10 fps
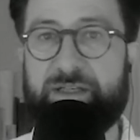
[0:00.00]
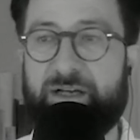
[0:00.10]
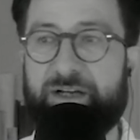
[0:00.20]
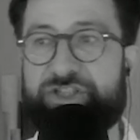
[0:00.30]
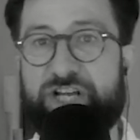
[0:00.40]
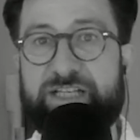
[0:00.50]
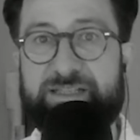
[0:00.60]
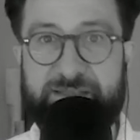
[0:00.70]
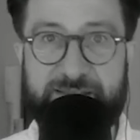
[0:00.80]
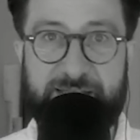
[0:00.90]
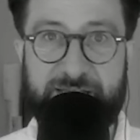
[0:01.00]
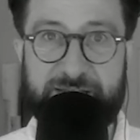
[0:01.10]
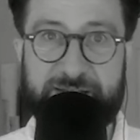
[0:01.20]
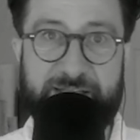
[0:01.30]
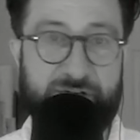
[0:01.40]
adjacent
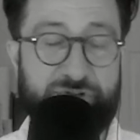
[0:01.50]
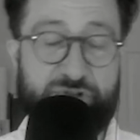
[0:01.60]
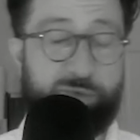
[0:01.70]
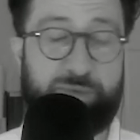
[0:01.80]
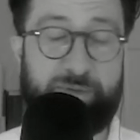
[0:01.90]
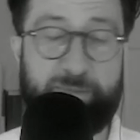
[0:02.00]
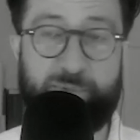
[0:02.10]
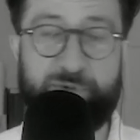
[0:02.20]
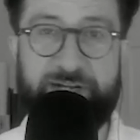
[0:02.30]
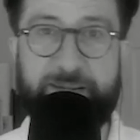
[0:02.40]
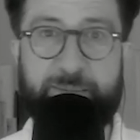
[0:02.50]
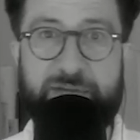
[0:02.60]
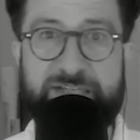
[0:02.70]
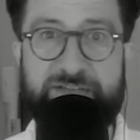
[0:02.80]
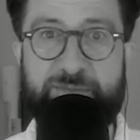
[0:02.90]
skills that are super important and
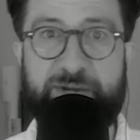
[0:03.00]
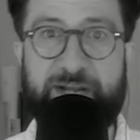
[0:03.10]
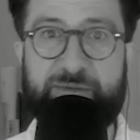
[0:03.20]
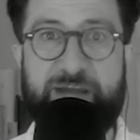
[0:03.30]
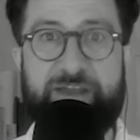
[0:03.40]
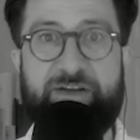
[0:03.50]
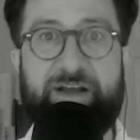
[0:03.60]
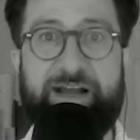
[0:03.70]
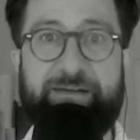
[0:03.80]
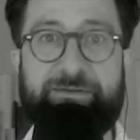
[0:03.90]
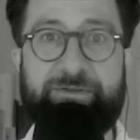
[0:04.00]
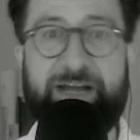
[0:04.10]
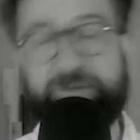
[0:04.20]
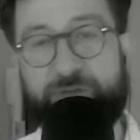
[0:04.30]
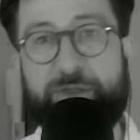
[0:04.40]
impressive, but I'd
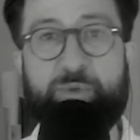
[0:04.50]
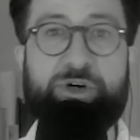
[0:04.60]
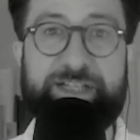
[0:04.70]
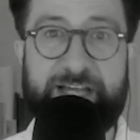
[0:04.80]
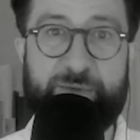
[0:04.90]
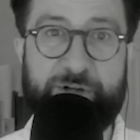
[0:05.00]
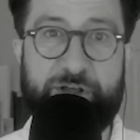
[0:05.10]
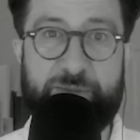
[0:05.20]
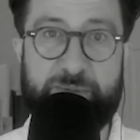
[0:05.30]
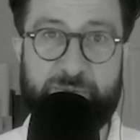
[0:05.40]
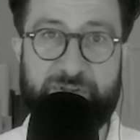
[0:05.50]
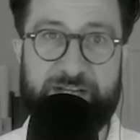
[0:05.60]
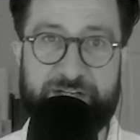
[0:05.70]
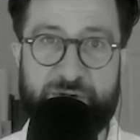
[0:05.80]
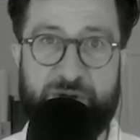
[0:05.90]
rather work together with other people
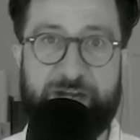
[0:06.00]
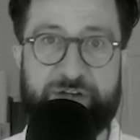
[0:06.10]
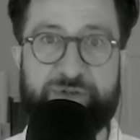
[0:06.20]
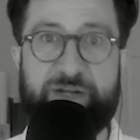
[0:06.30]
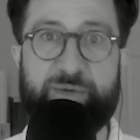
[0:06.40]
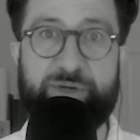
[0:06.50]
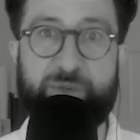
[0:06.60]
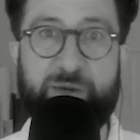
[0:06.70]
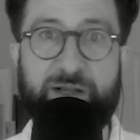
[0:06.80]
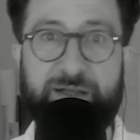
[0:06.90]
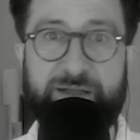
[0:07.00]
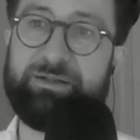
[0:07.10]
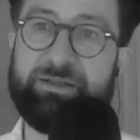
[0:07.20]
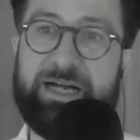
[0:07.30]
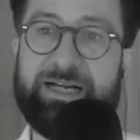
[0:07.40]
that know how to do that really well.
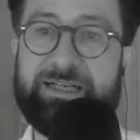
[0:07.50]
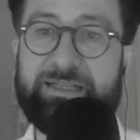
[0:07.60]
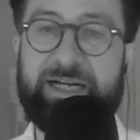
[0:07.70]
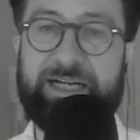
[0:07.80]
I